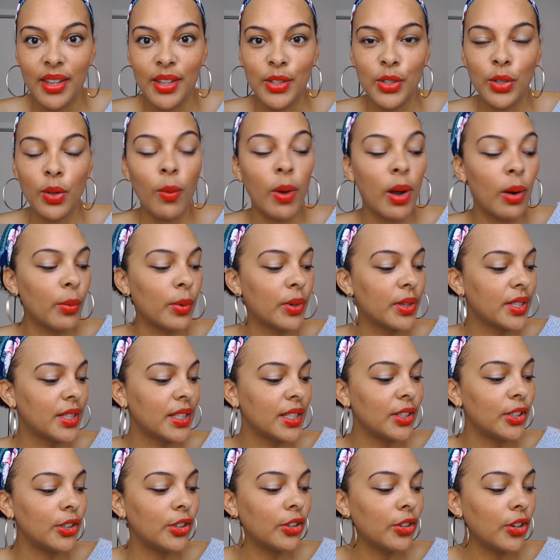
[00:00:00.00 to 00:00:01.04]
So while we're
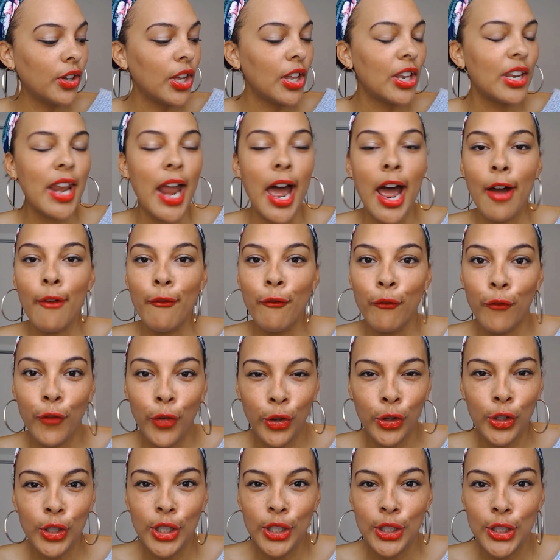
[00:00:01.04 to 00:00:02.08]
still not
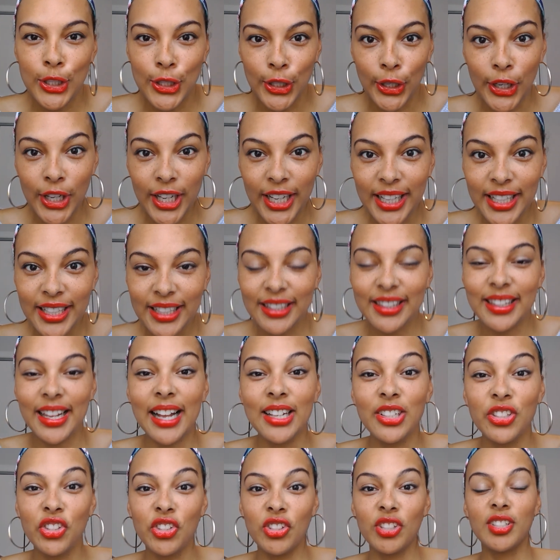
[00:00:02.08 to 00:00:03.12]
fully certain,
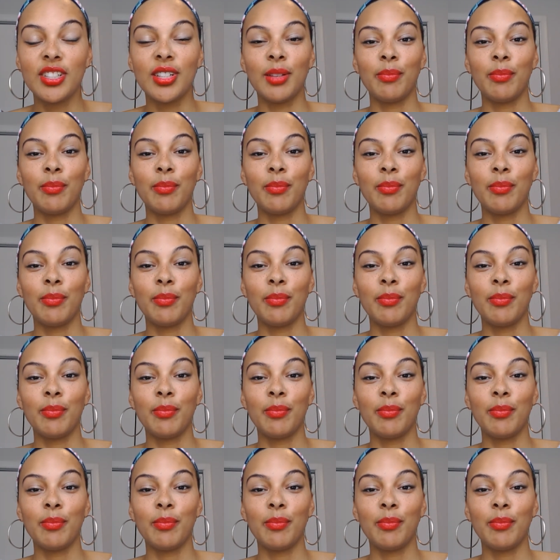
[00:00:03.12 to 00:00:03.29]
that's just